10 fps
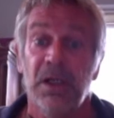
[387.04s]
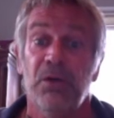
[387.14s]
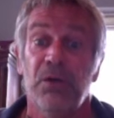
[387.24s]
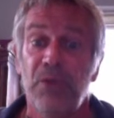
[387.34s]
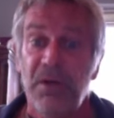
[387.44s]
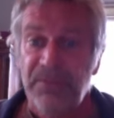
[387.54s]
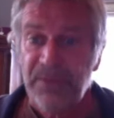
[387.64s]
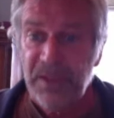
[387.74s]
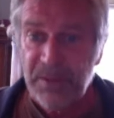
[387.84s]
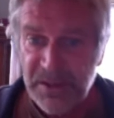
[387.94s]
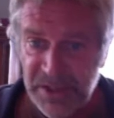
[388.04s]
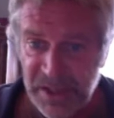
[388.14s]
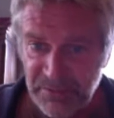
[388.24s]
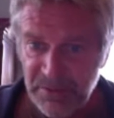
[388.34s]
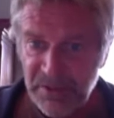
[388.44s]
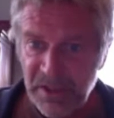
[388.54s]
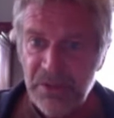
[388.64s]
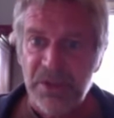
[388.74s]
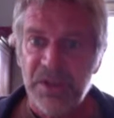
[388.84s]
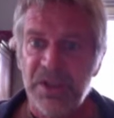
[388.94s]
Roughly about
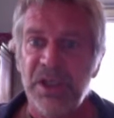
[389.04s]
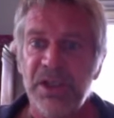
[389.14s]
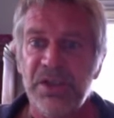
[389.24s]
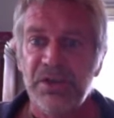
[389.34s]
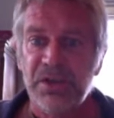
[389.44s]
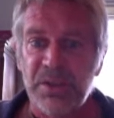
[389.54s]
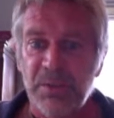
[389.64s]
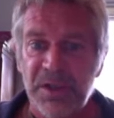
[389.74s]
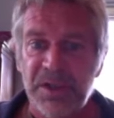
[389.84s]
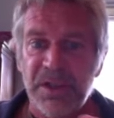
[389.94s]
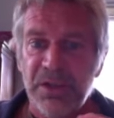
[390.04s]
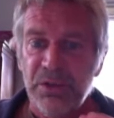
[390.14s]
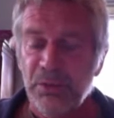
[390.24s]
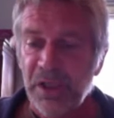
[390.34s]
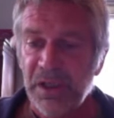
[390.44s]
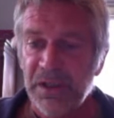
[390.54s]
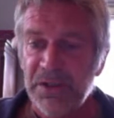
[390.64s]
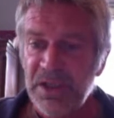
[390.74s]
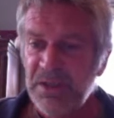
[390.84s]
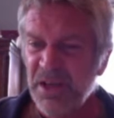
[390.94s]
7,000 genes are expressed in your brain, so
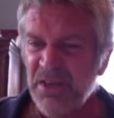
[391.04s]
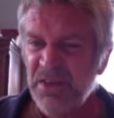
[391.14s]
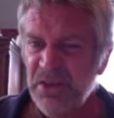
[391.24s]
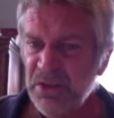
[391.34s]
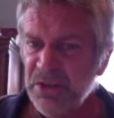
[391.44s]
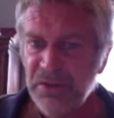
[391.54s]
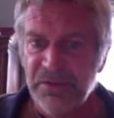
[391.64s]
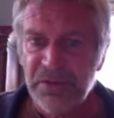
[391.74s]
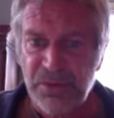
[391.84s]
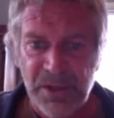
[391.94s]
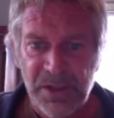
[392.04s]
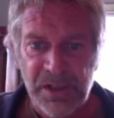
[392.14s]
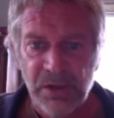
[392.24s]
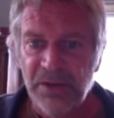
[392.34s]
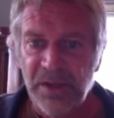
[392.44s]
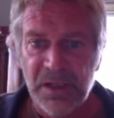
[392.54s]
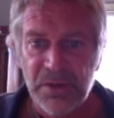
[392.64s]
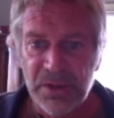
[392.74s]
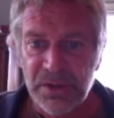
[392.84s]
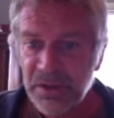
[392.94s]
that's about a third of the 20-odd
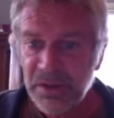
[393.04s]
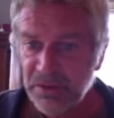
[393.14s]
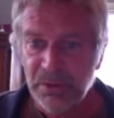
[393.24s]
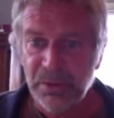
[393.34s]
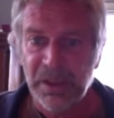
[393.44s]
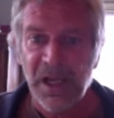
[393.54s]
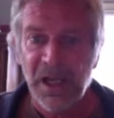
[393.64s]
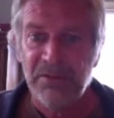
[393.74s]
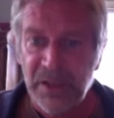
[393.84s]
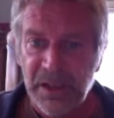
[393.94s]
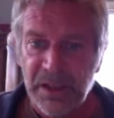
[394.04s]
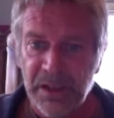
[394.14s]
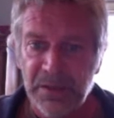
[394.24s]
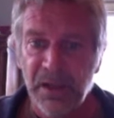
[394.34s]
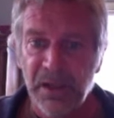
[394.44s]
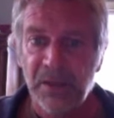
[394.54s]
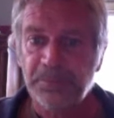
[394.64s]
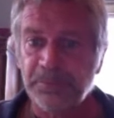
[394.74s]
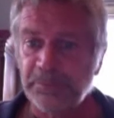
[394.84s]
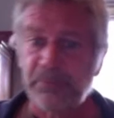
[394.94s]
thousand that we have in there.
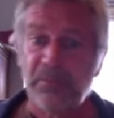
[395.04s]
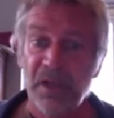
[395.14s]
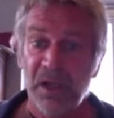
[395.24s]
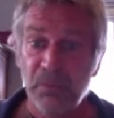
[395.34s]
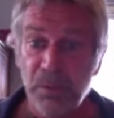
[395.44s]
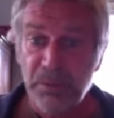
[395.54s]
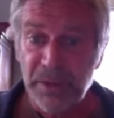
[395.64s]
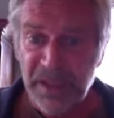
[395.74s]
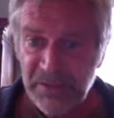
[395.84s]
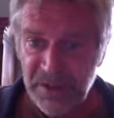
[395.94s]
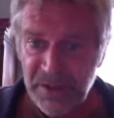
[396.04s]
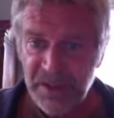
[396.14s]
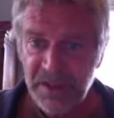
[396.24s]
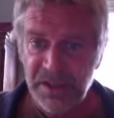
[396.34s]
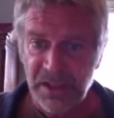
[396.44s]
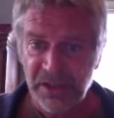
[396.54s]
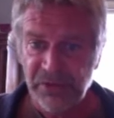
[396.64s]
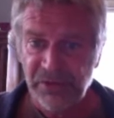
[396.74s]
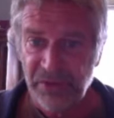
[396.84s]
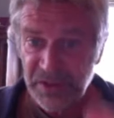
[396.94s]
And what we can have to these is
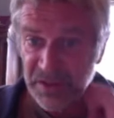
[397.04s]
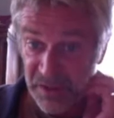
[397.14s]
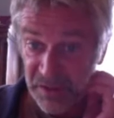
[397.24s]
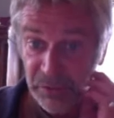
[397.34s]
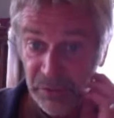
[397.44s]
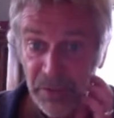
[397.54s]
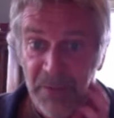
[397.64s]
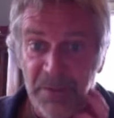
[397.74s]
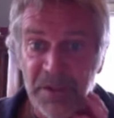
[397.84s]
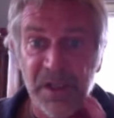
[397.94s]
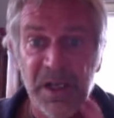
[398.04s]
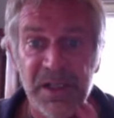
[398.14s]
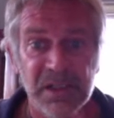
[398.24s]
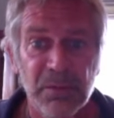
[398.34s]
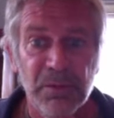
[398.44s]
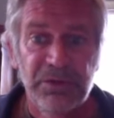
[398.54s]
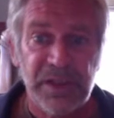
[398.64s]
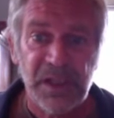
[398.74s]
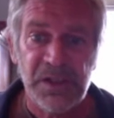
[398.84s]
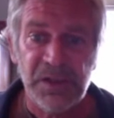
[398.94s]
these things called epigenetic
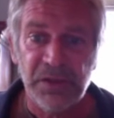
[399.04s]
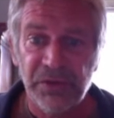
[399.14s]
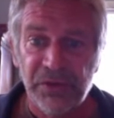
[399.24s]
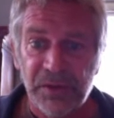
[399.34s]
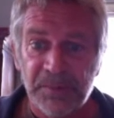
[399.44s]
modifications.